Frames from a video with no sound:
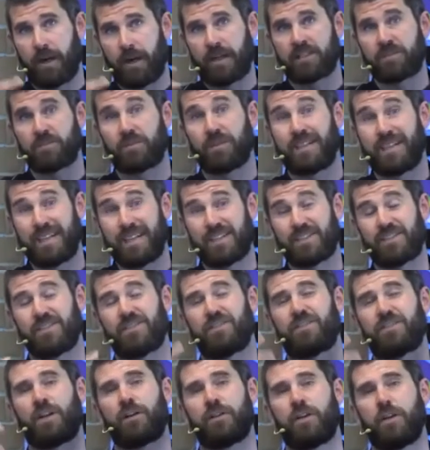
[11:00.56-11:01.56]

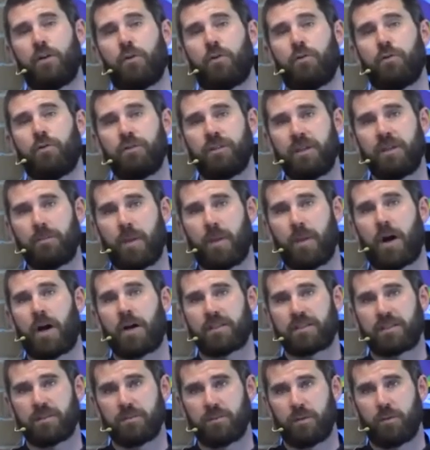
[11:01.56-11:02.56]
explanations are the only
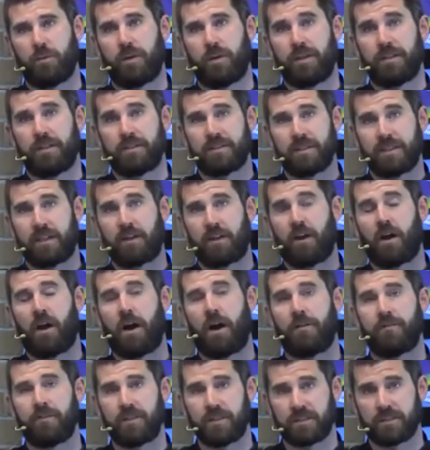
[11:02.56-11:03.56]
possible ones, and they're
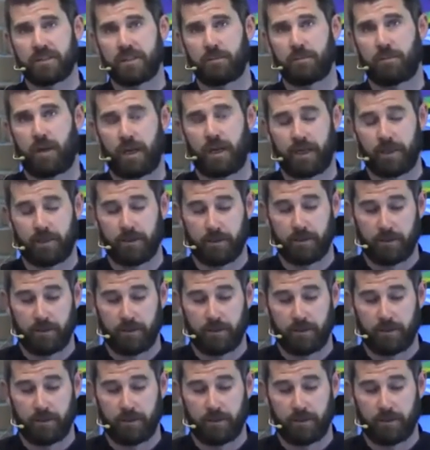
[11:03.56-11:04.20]
obviously right.